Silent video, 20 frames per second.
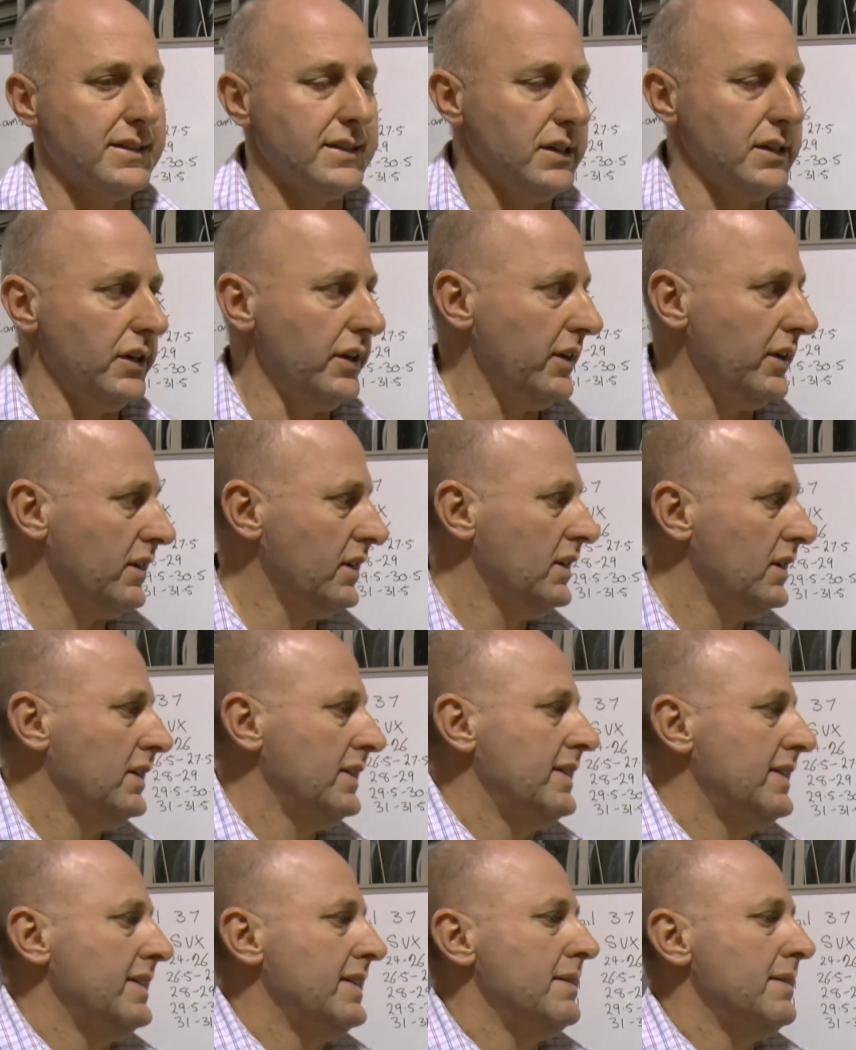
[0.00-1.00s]
So
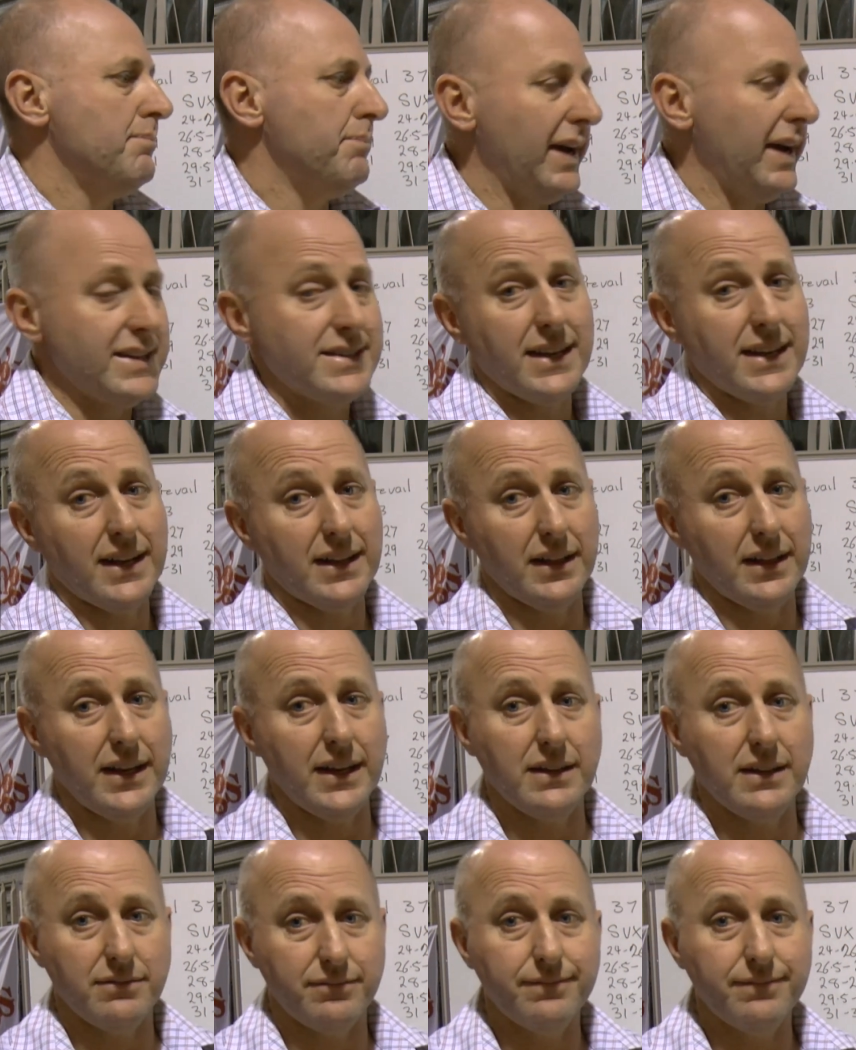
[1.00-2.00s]

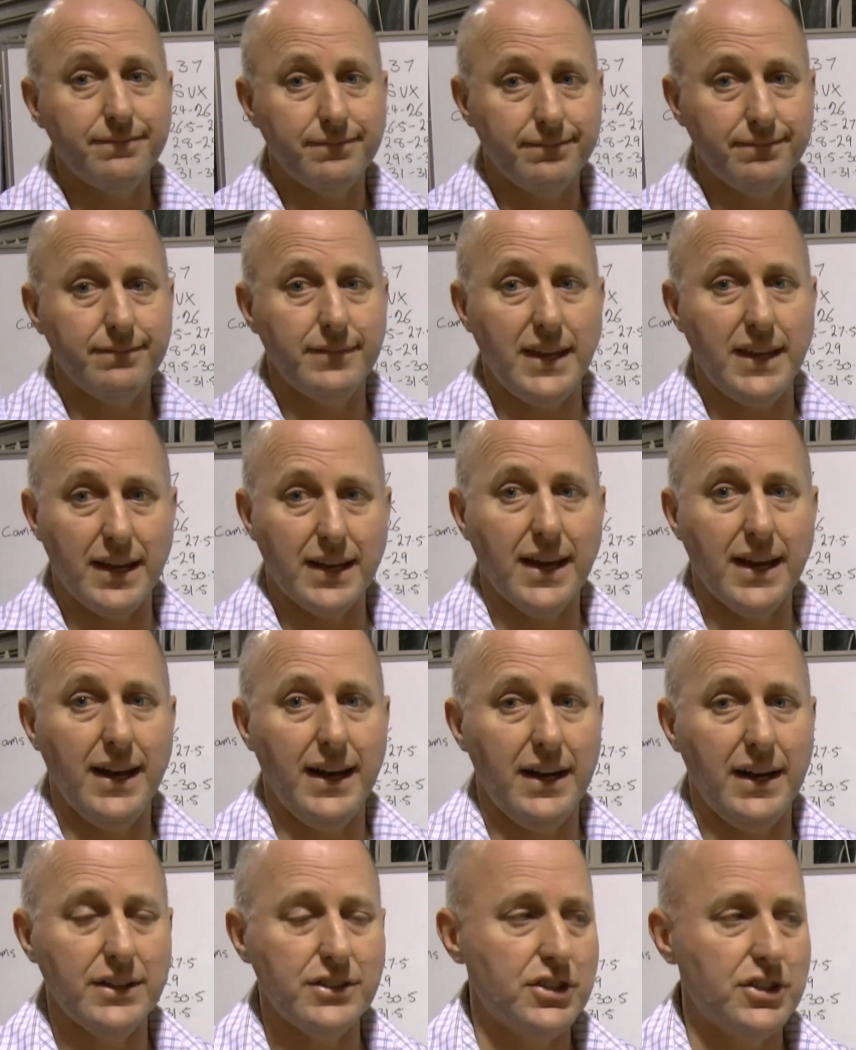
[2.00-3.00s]
basically, you
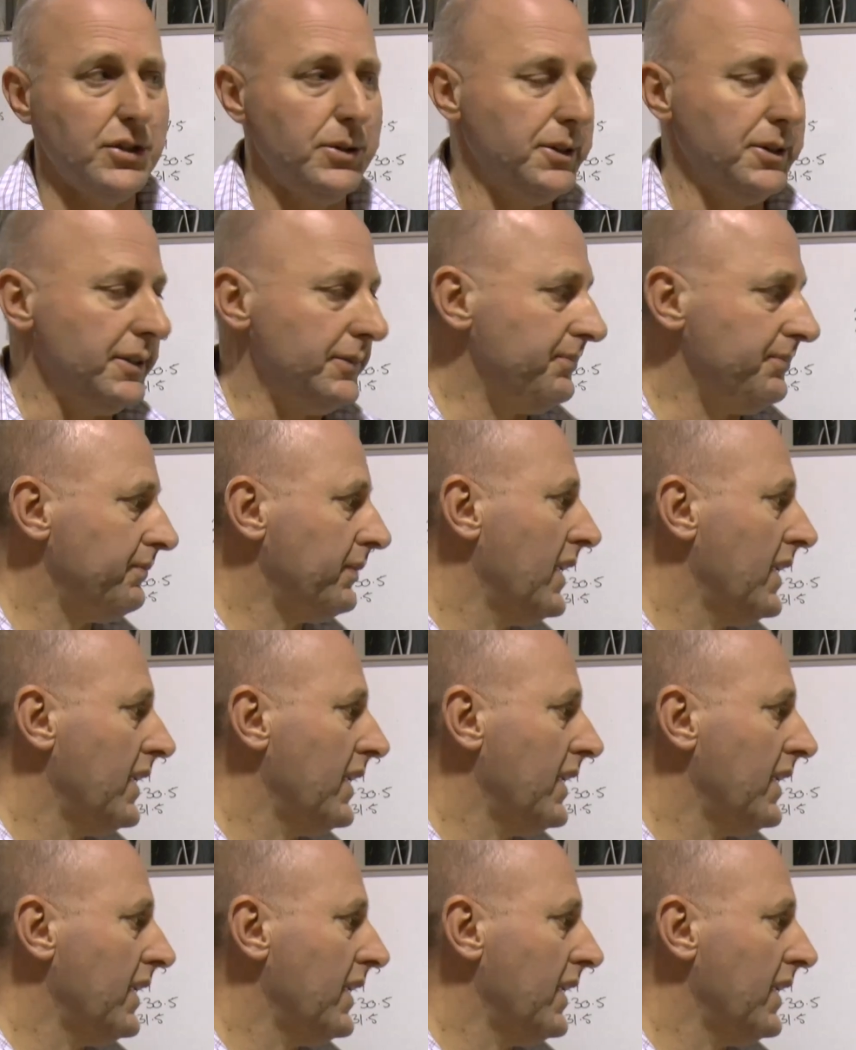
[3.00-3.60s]
can't do it.